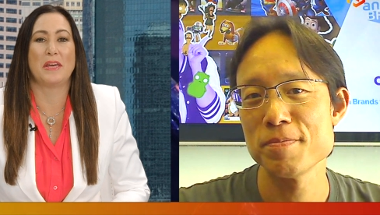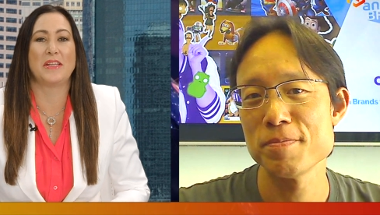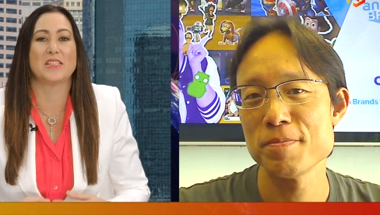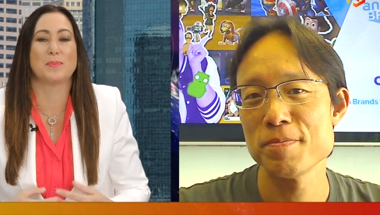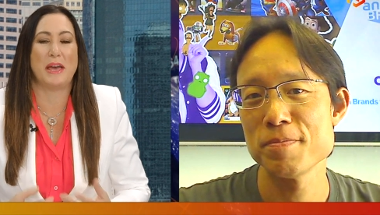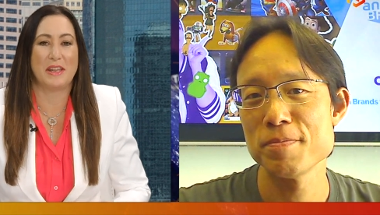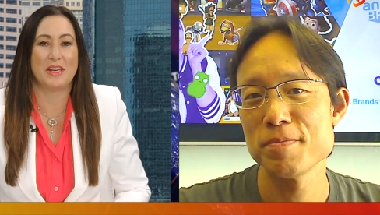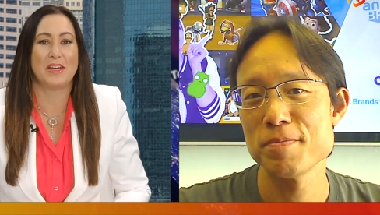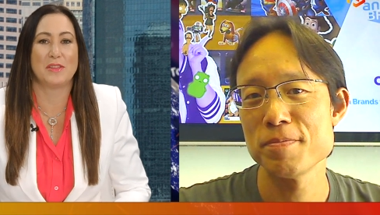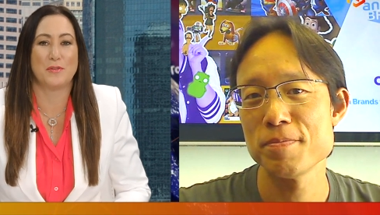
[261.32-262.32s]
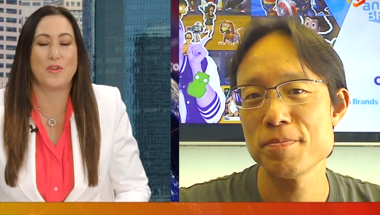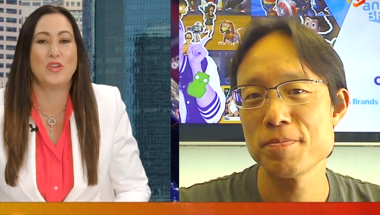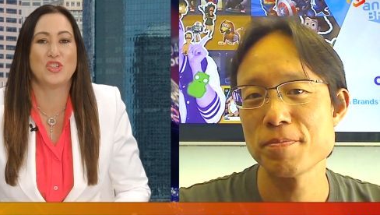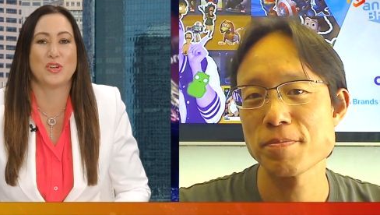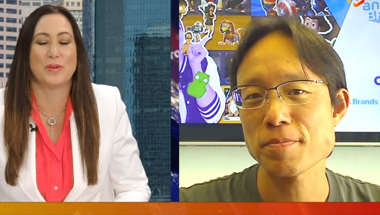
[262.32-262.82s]
Speaker 1: it expanding in the
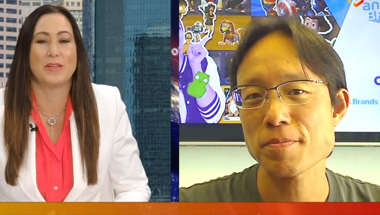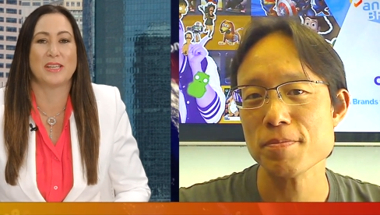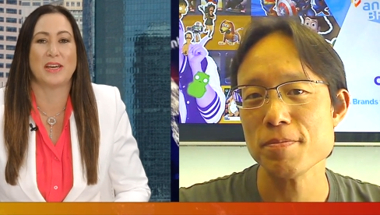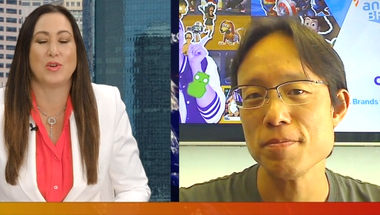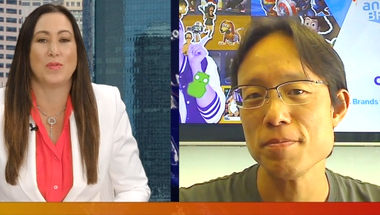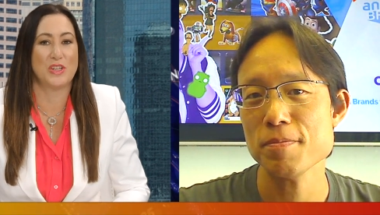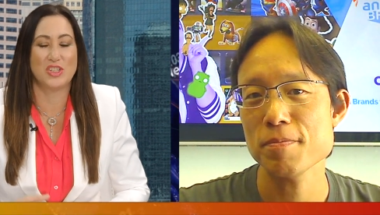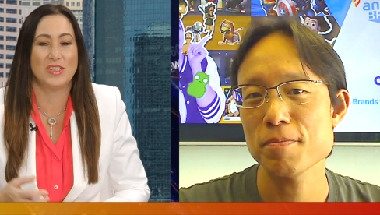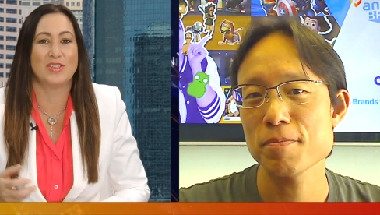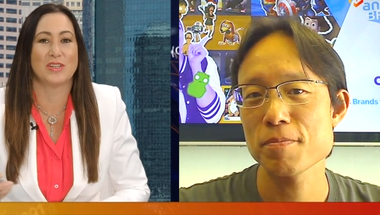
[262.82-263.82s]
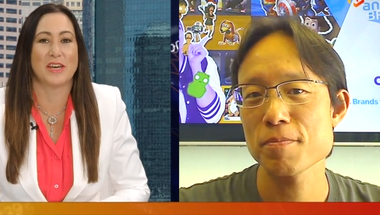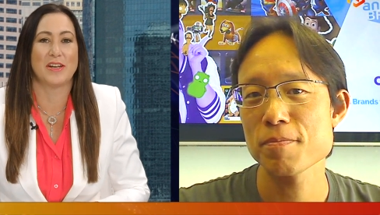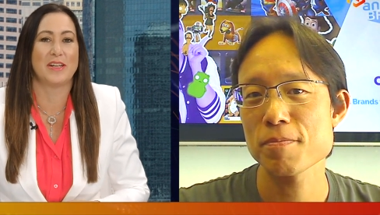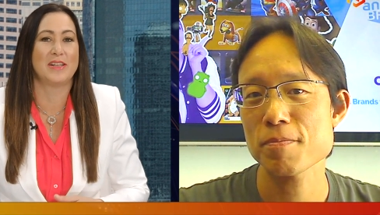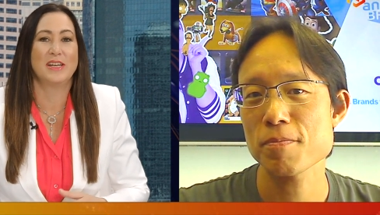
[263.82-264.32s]
future? And is that your vision to get
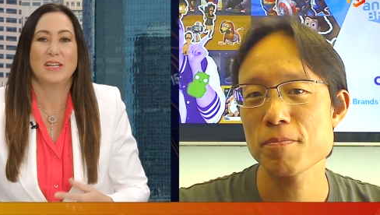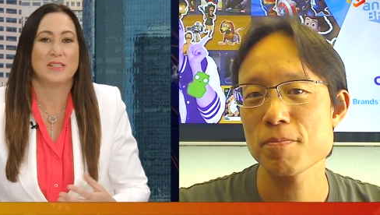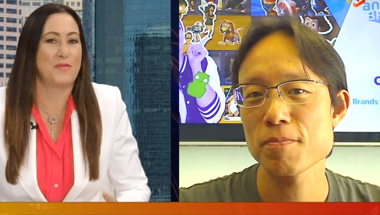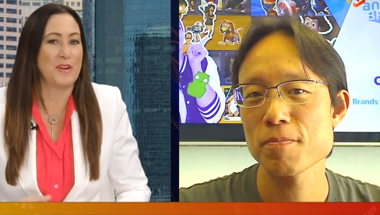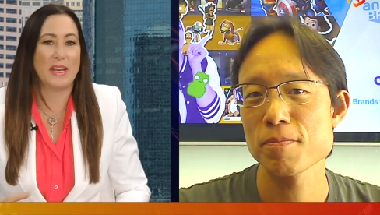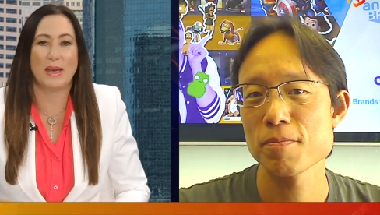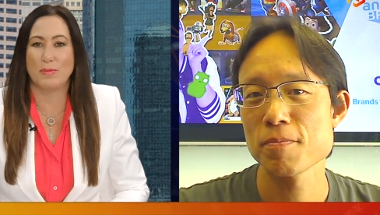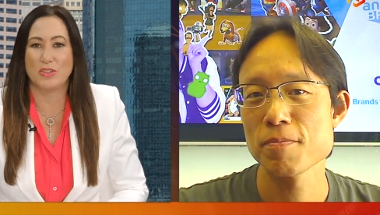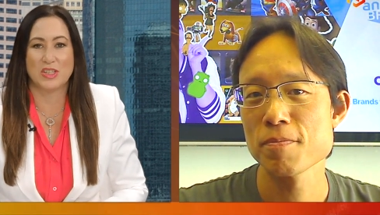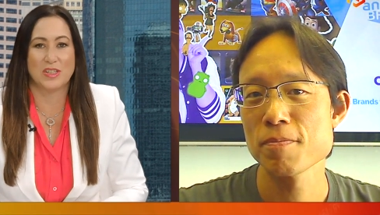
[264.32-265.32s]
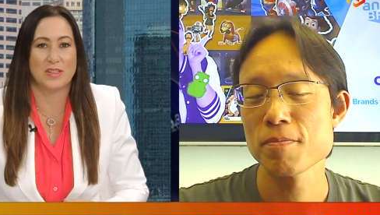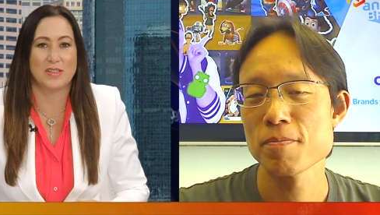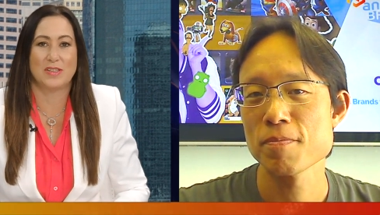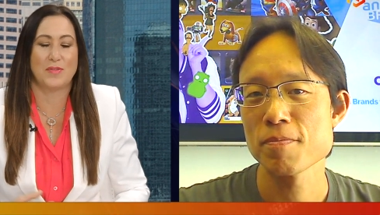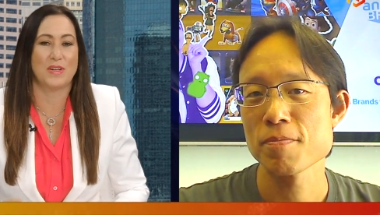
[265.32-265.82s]
it in different
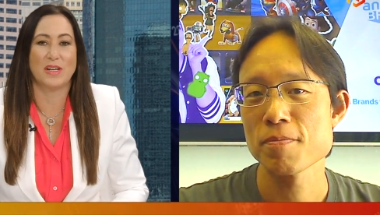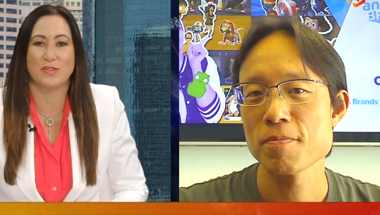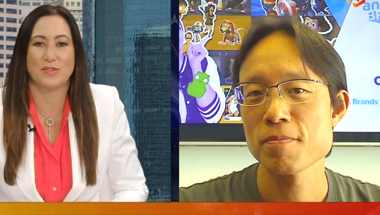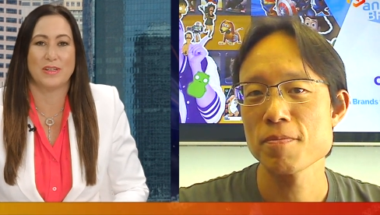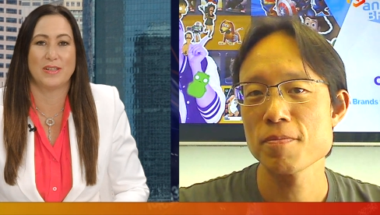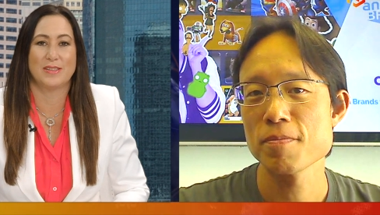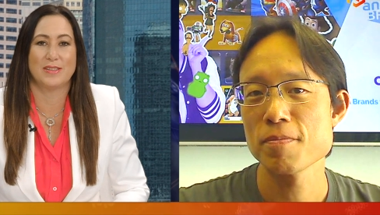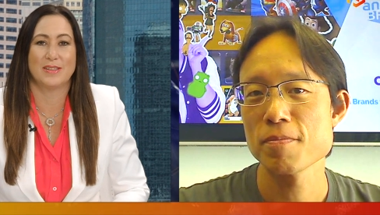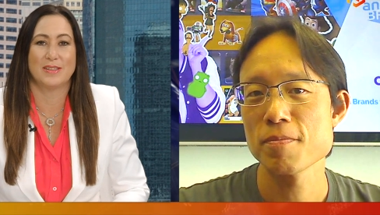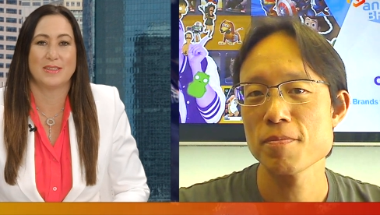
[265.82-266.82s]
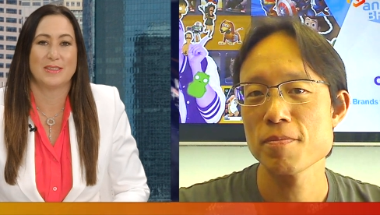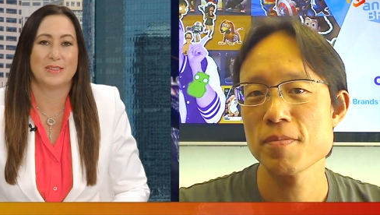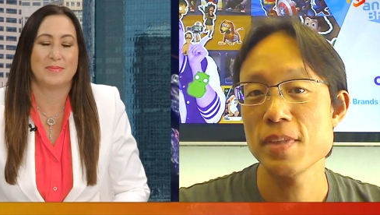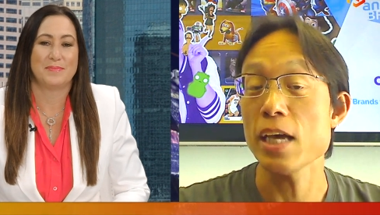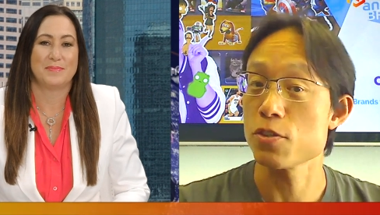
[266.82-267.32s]
languages, different countries?
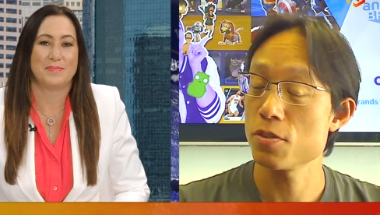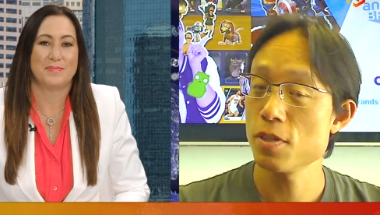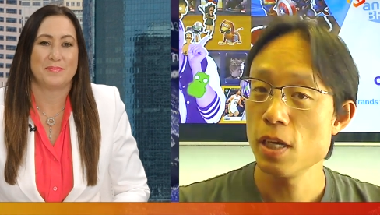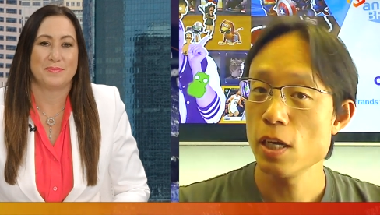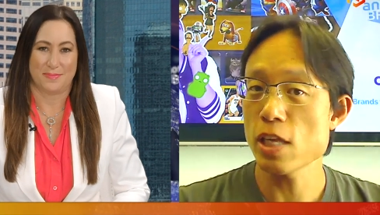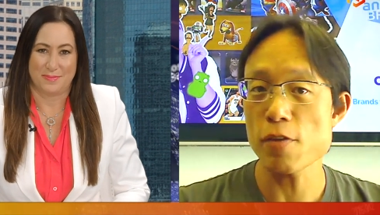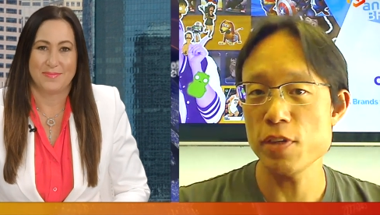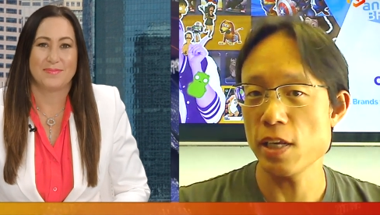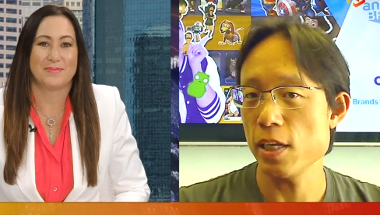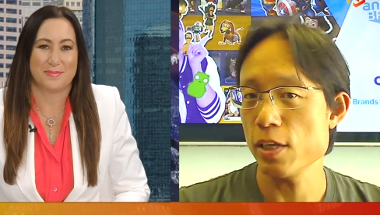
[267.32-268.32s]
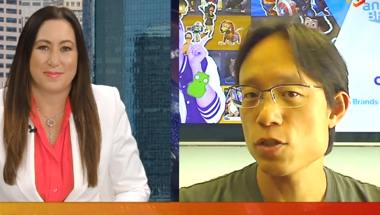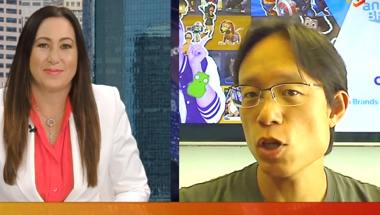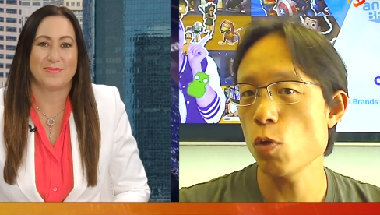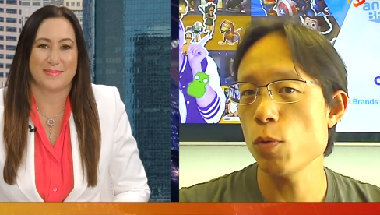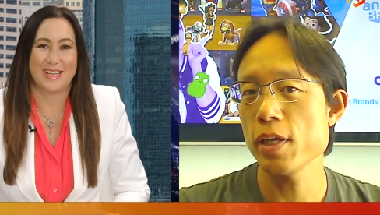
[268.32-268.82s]
Speaker 2: Yes, definitely.
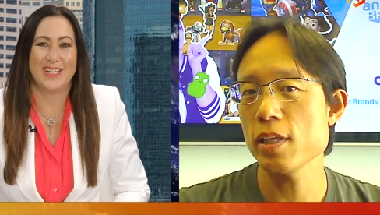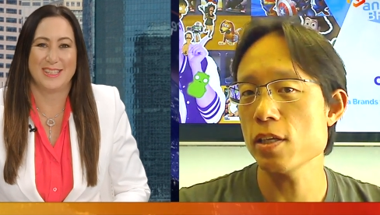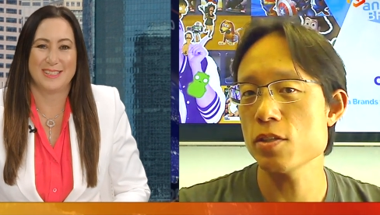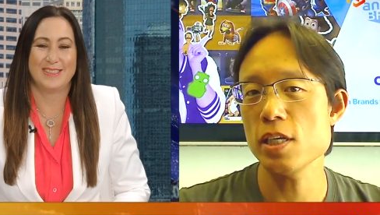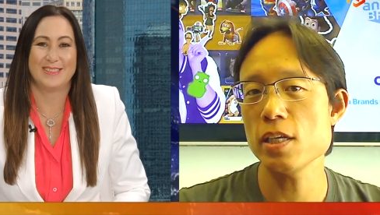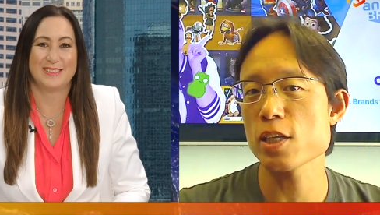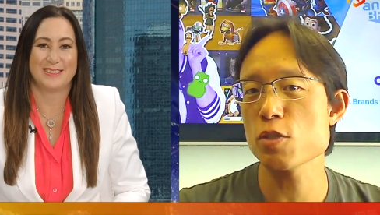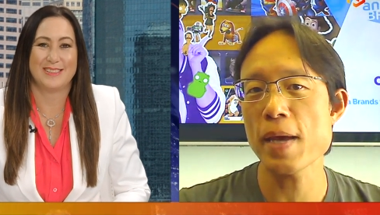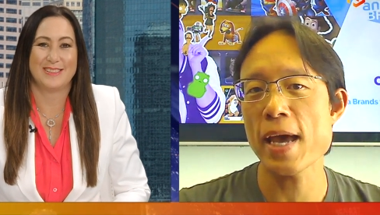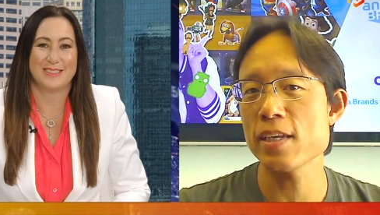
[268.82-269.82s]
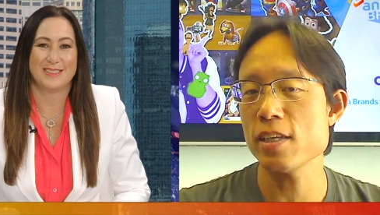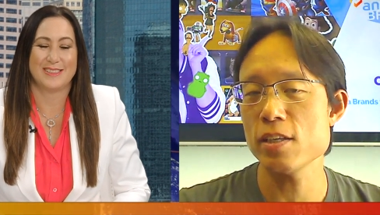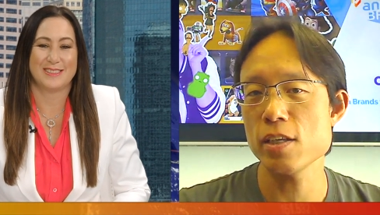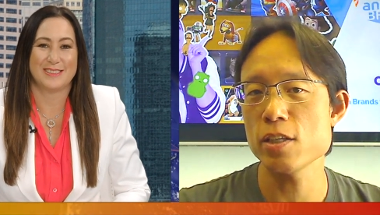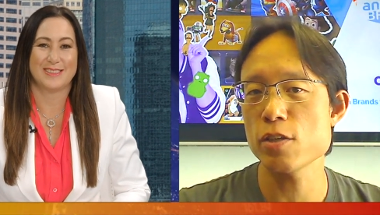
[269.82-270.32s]
So we see it expand
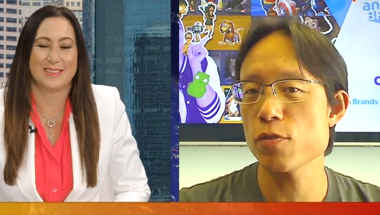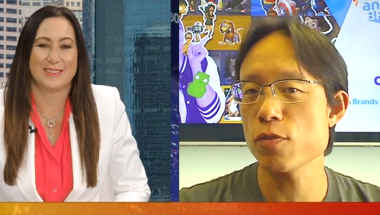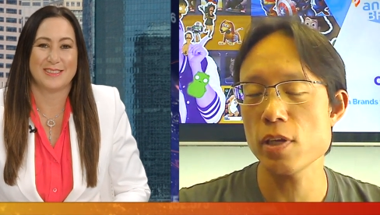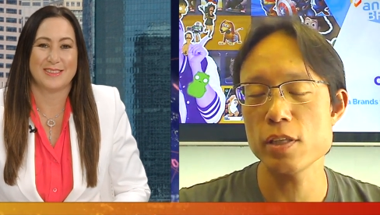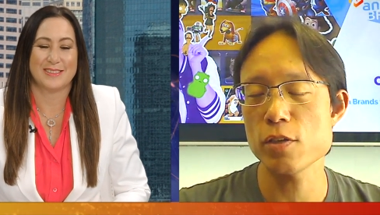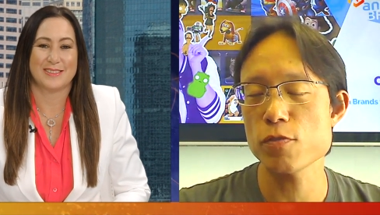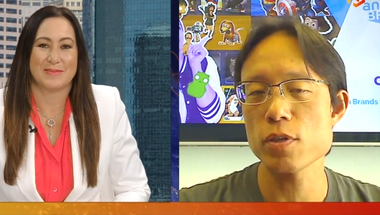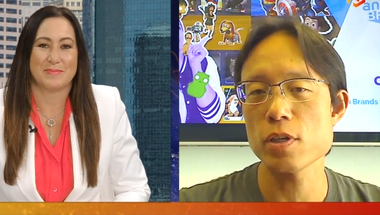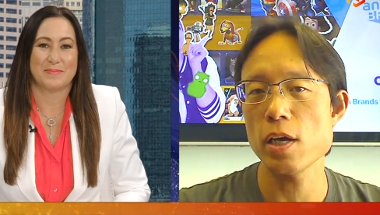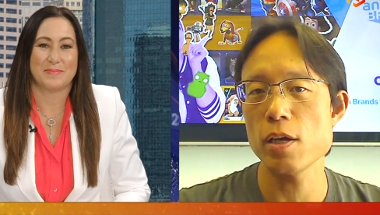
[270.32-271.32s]
in different in different